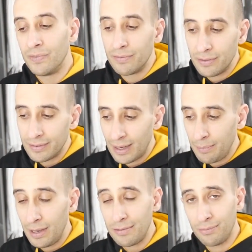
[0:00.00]
First
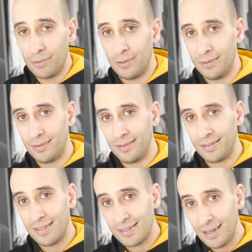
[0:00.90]
time yes rule.
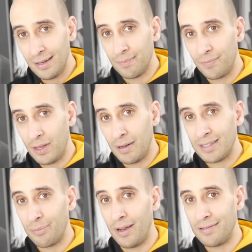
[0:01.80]
Just see, you might
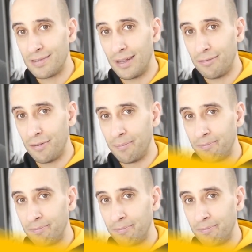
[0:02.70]
surprise yourself.